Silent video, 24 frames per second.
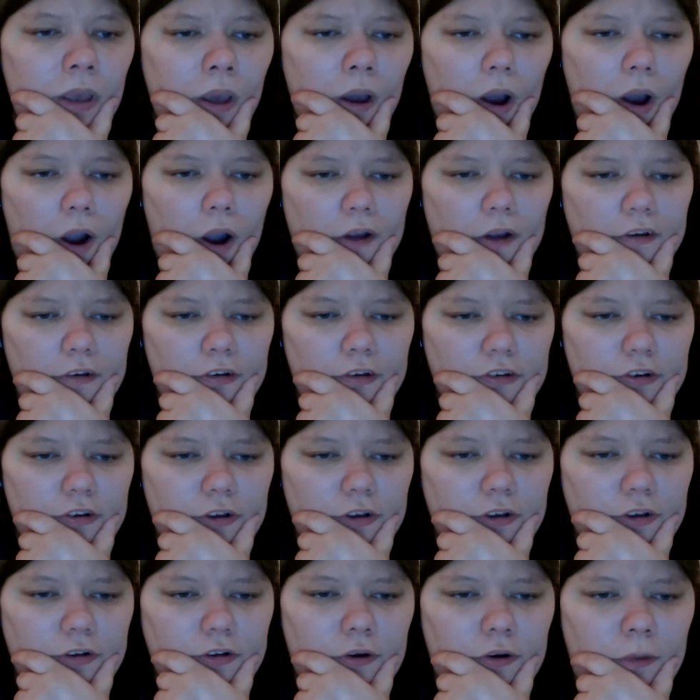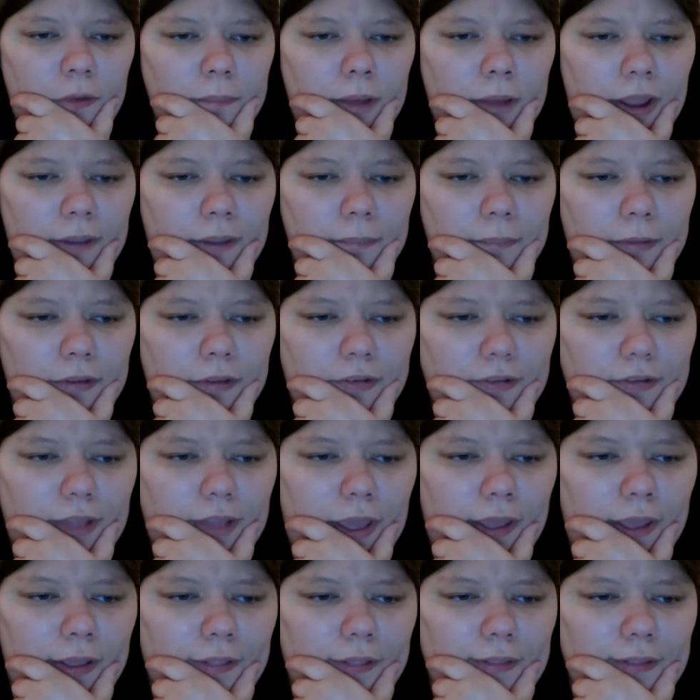Are you sure you don't mind me
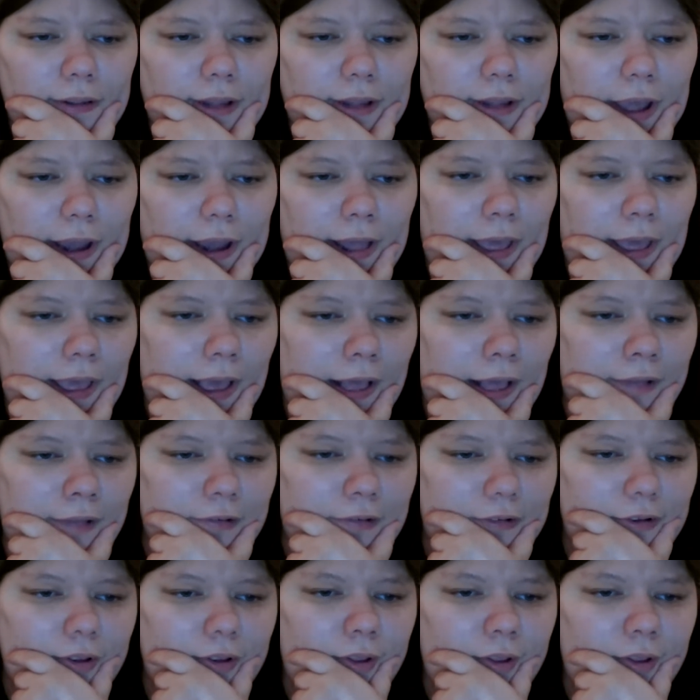staying the night? I asked.